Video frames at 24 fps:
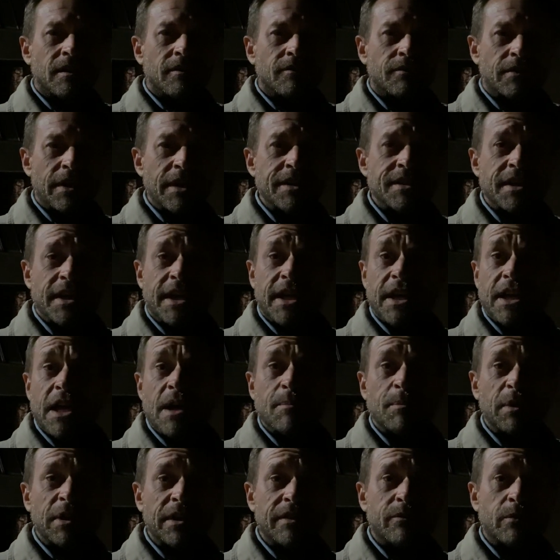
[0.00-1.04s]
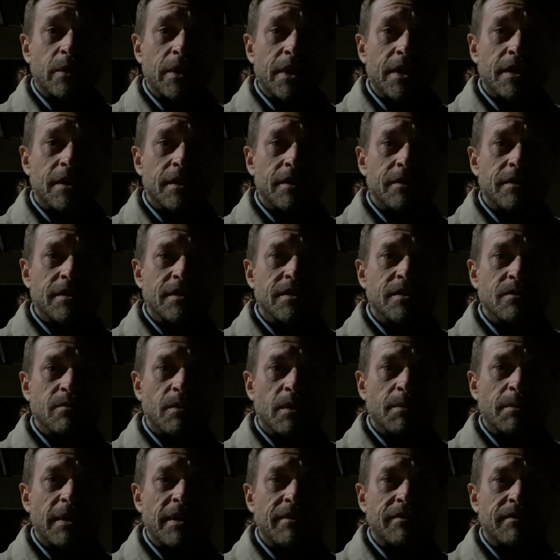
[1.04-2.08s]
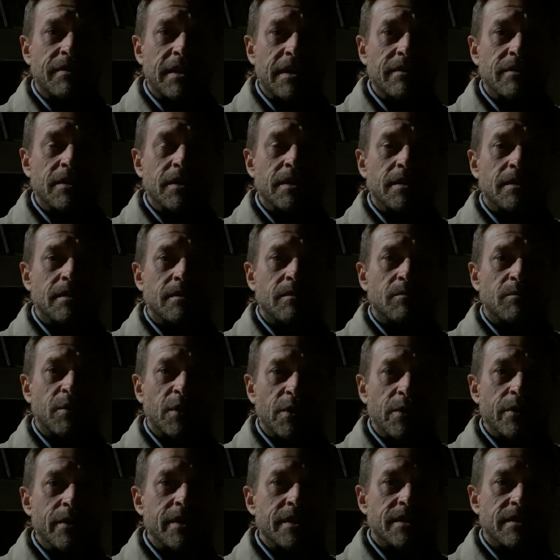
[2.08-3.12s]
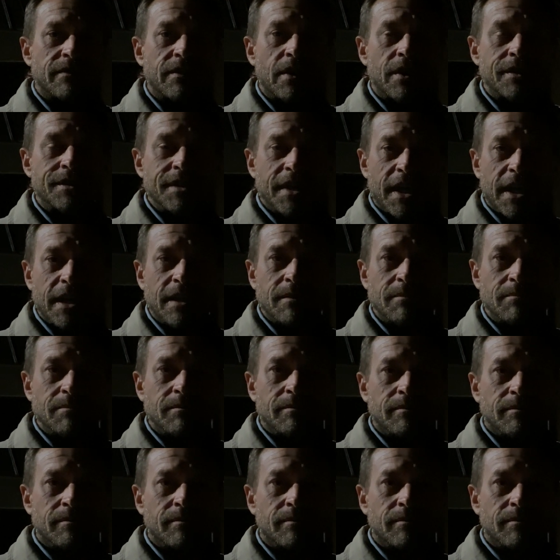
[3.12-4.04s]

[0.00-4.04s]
Friends, I cannot believe we're here. This is one of my favorite breweries of all time.